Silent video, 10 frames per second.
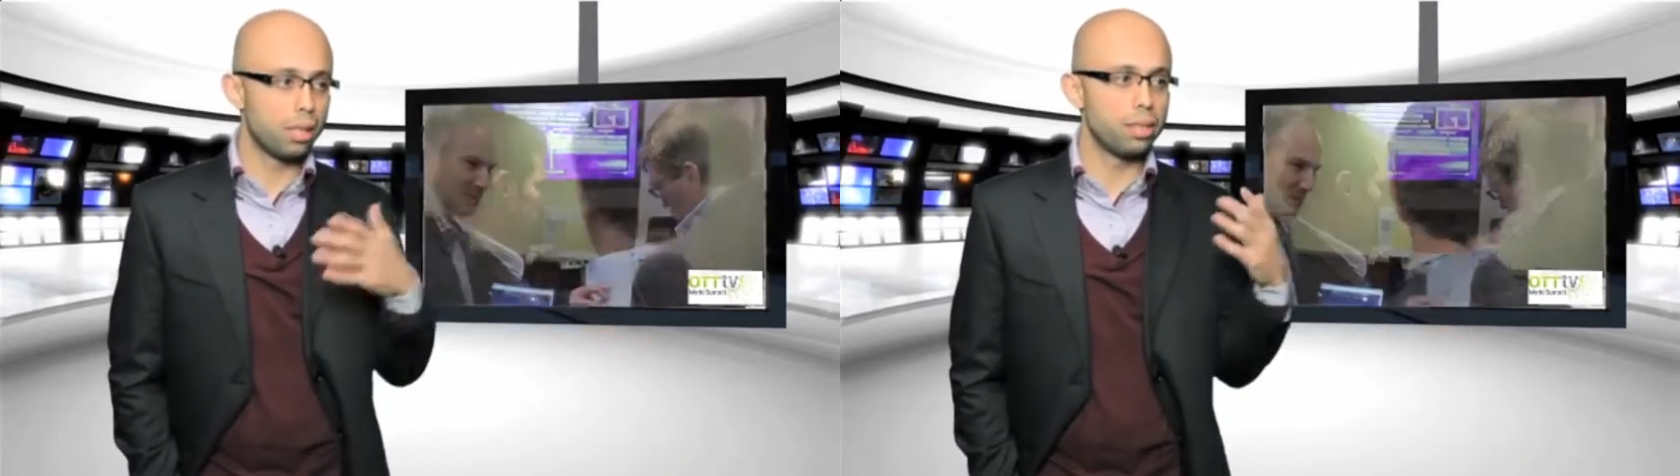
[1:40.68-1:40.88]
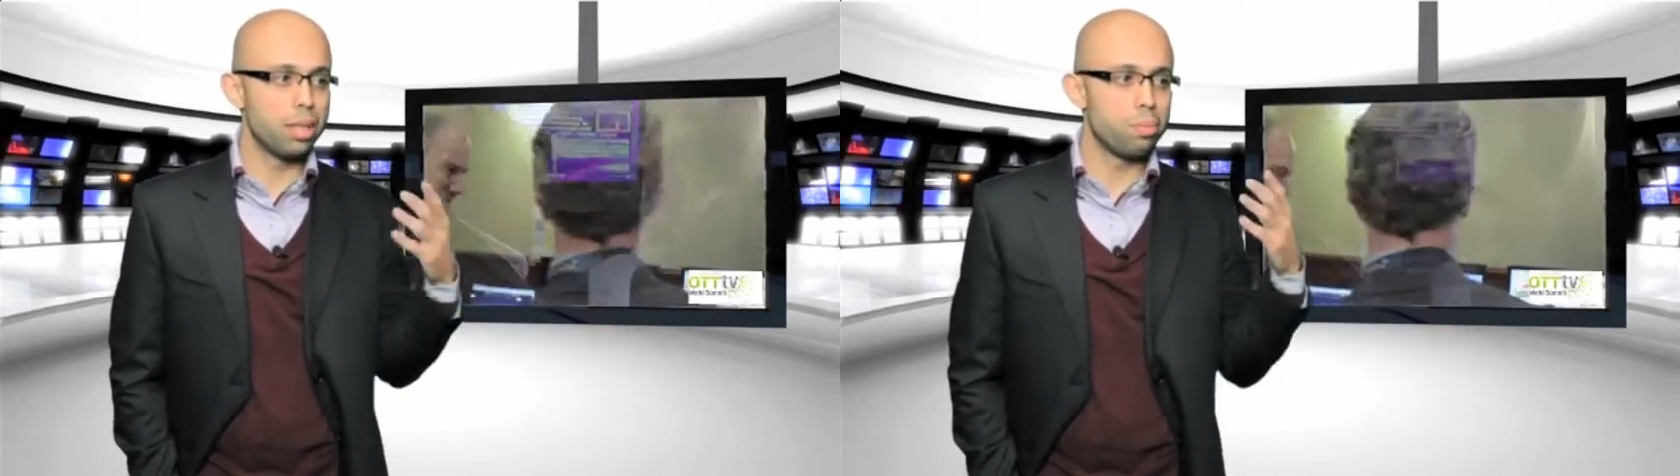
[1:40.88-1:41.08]

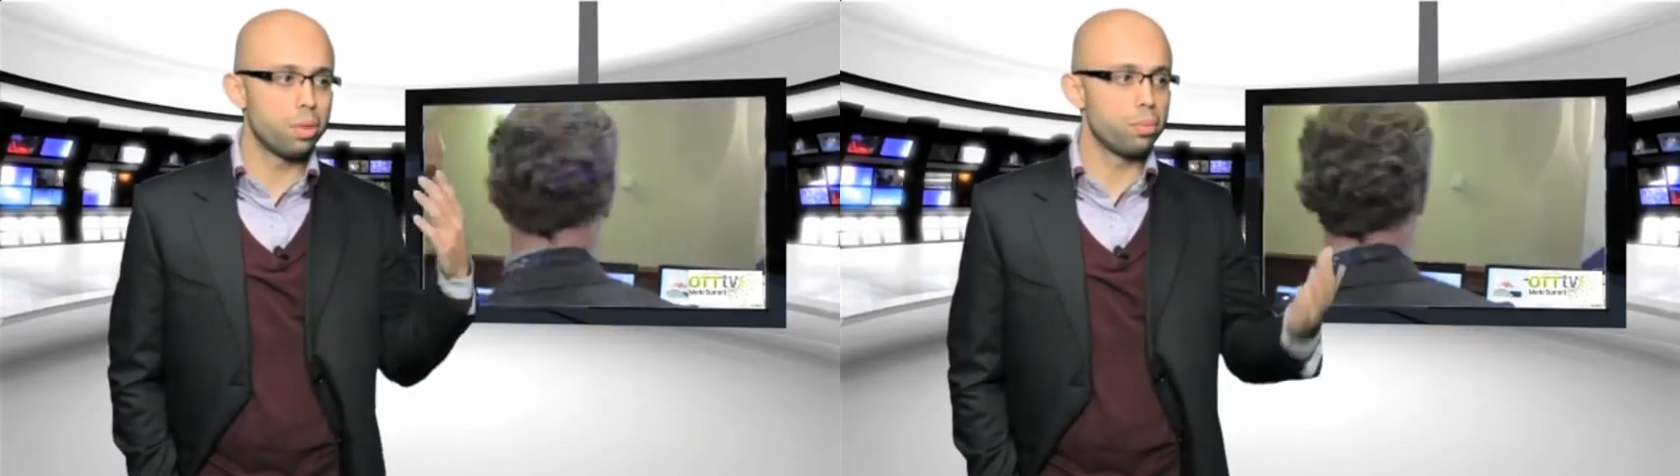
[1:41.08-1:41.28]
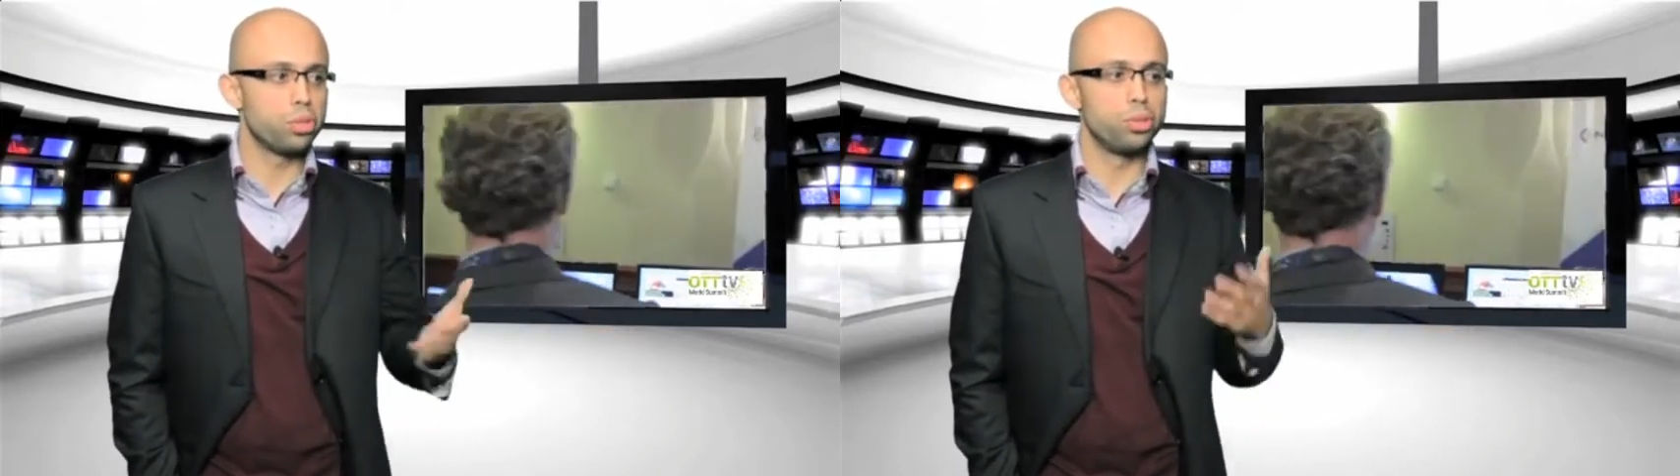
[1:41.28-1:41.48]
They
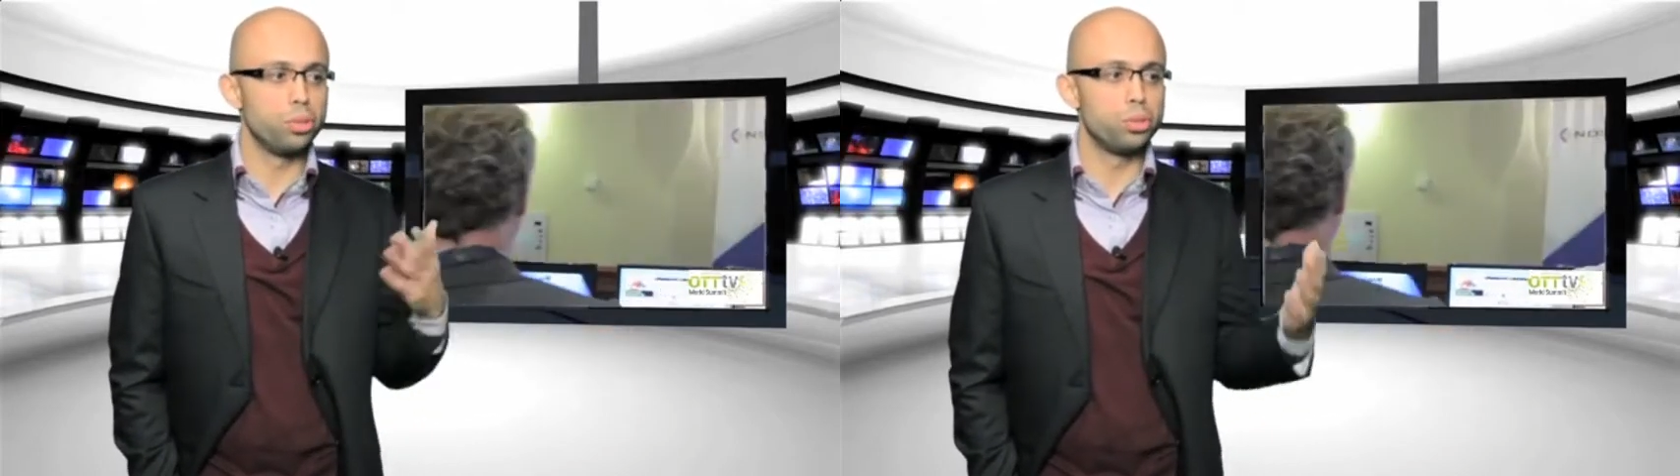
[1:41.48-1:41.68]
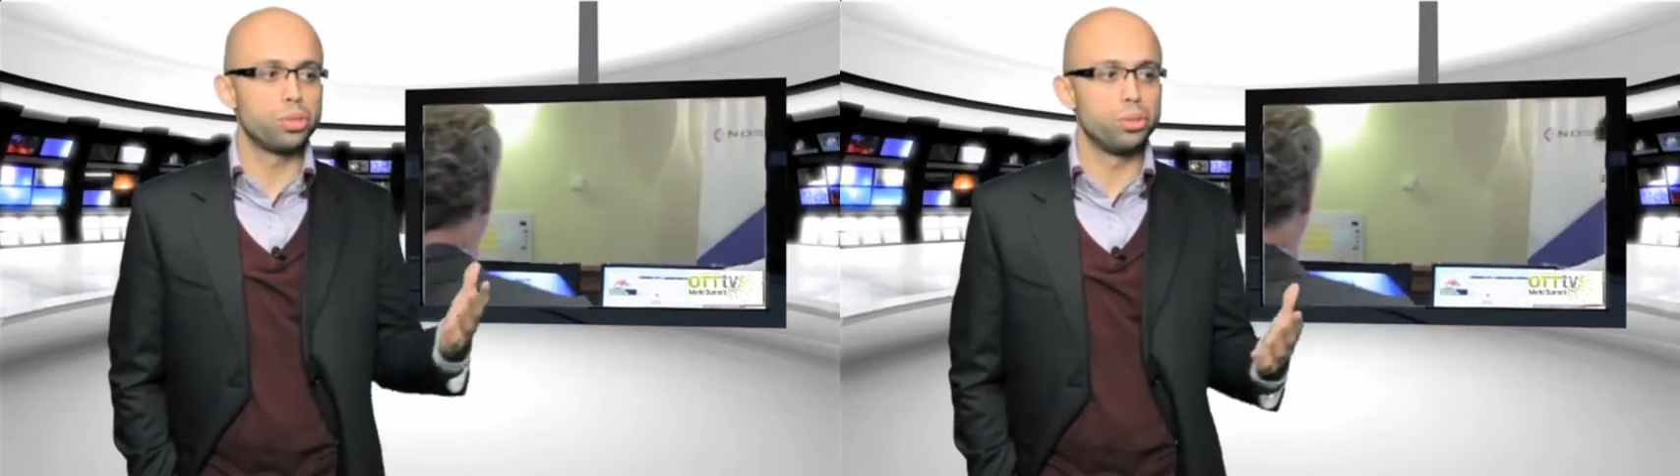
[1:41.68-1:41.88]
pretty much are
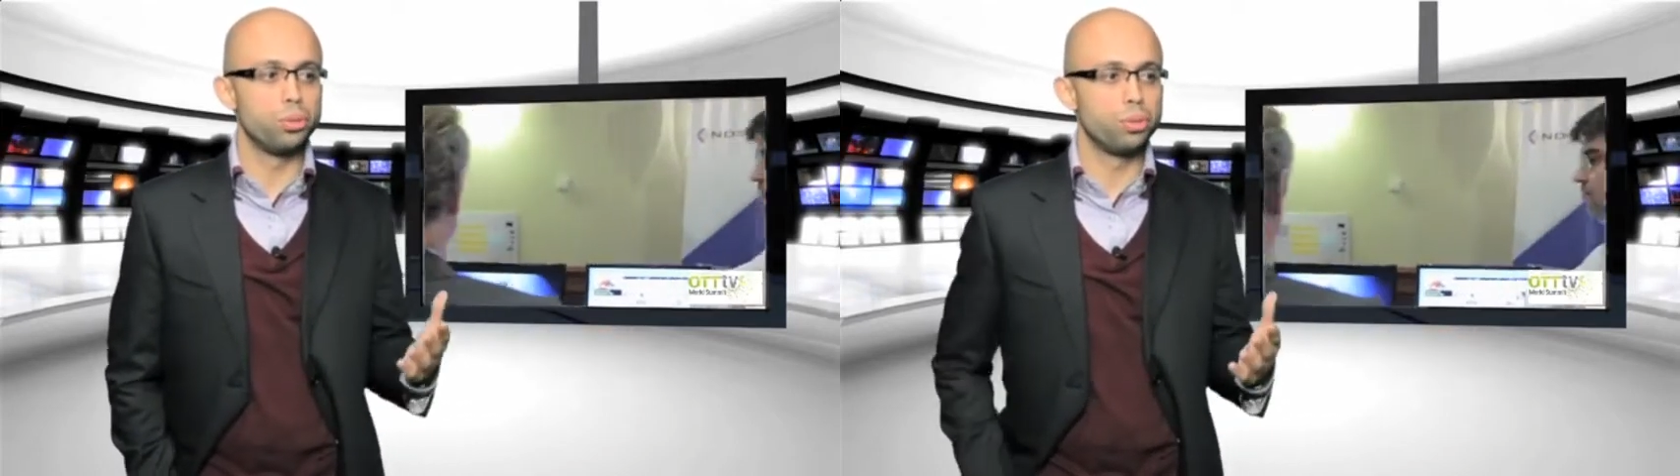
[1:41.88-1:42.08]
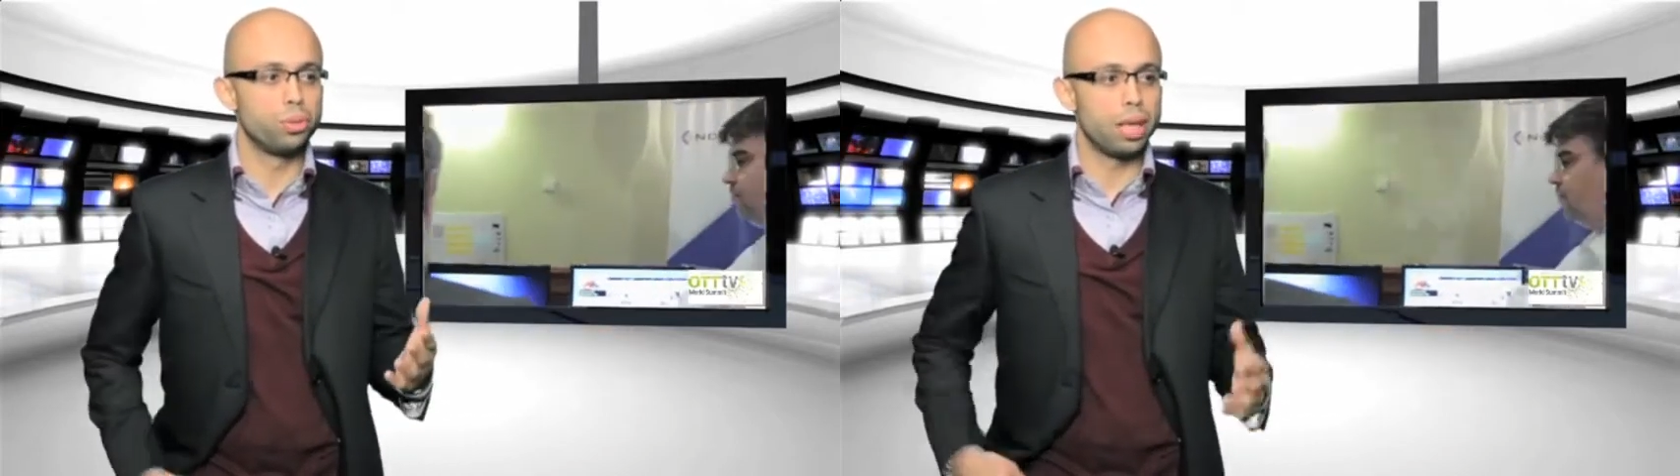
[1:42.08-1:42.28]
used to